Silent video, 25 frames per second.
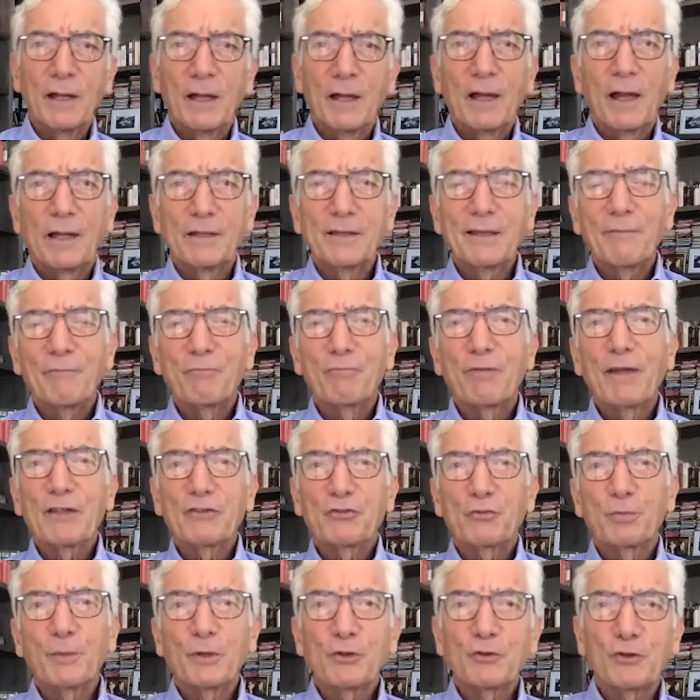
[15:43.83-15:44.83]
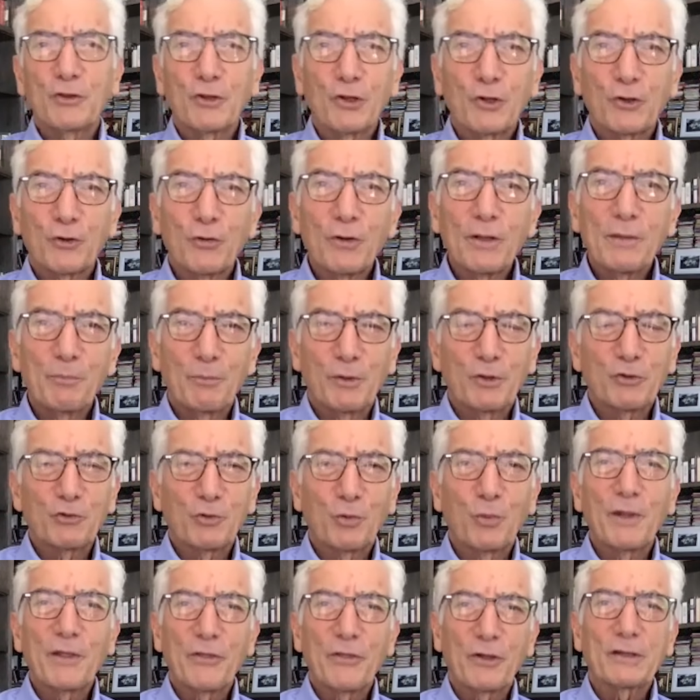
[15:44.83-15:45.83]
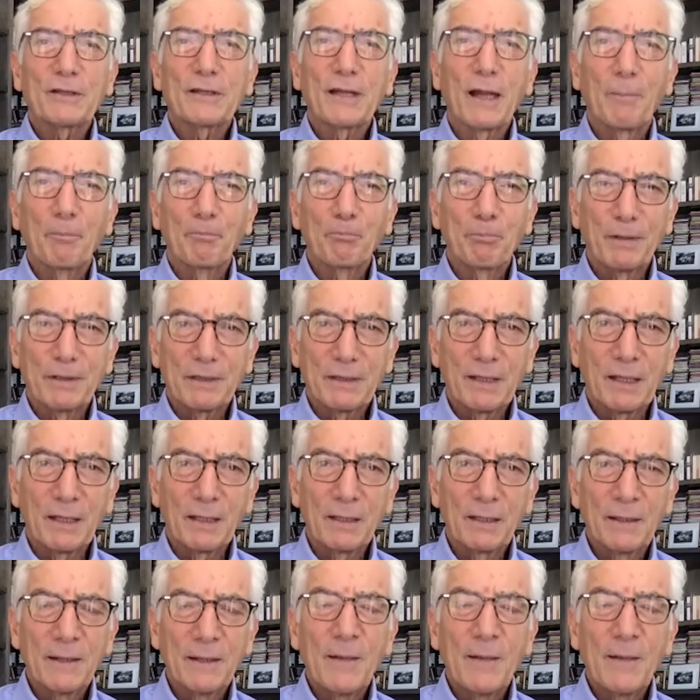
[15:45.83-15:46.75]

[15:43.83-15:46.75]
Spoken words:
an investment agreement with a company